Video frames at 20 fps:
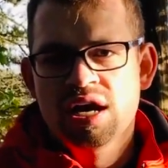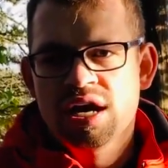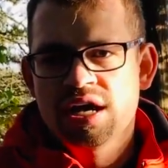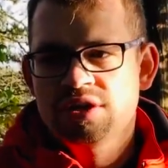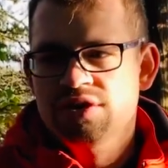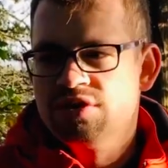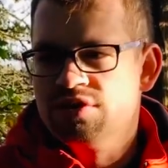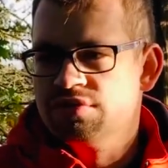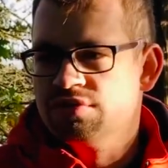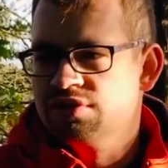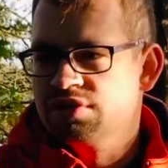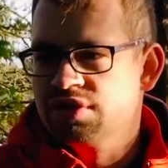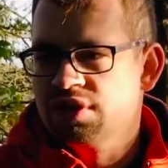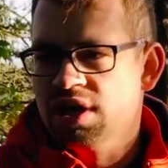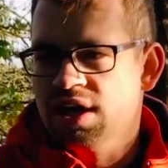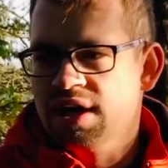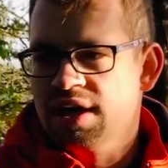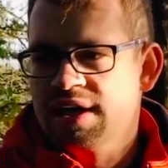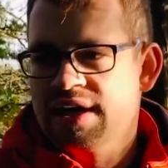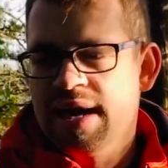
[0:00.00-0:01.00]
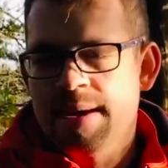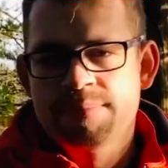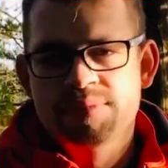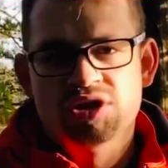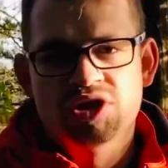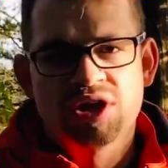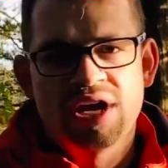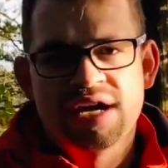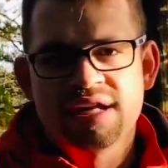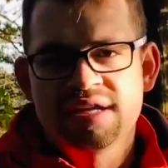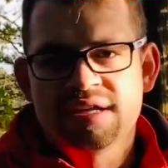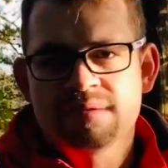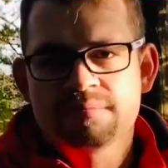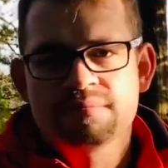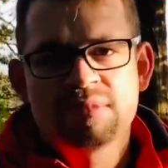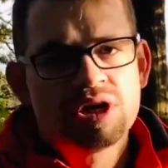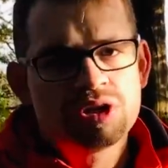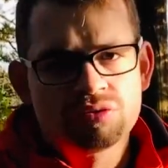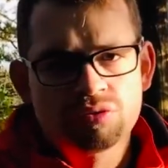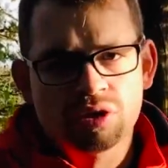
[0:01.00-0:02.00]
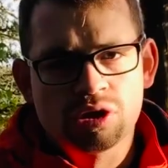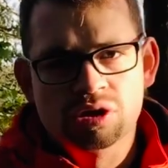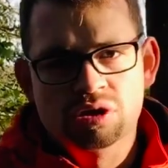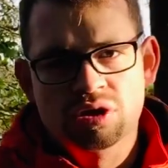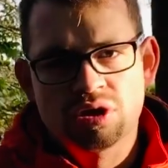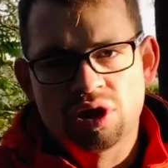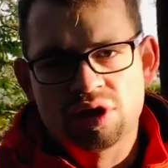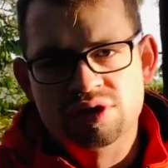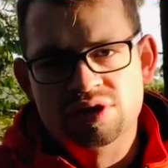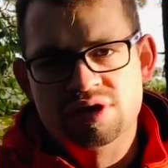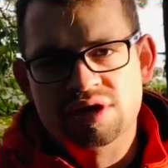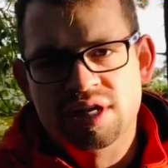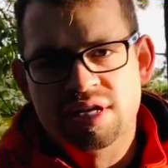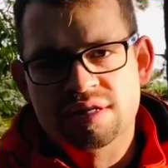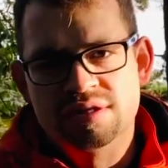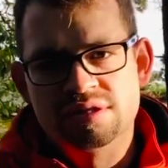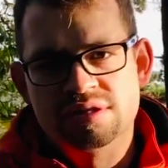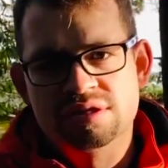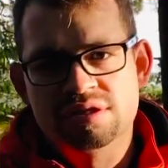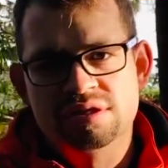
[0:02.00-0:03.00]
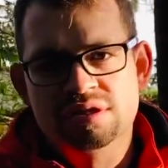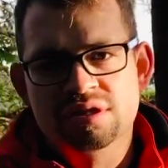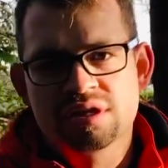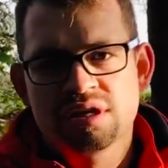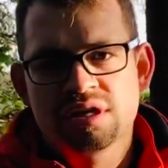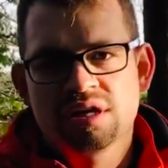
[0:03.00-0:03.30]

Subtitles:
you could capture any mineral content,